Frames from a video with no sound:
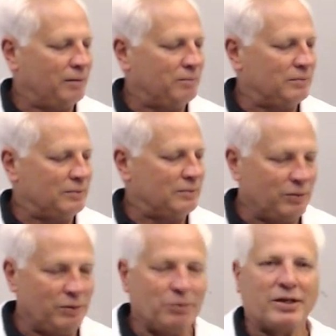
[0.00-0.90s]
will
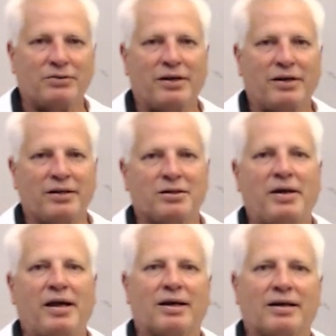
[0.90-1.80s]
get these regulators
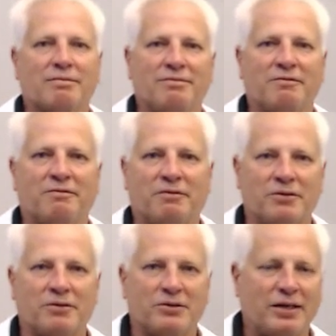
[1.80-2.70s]
back. The first
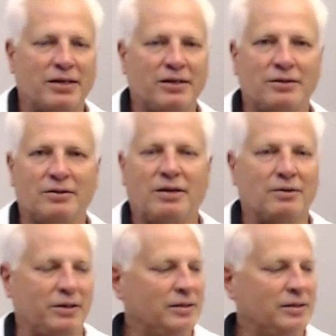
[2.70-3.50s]
thing I do, I don't care.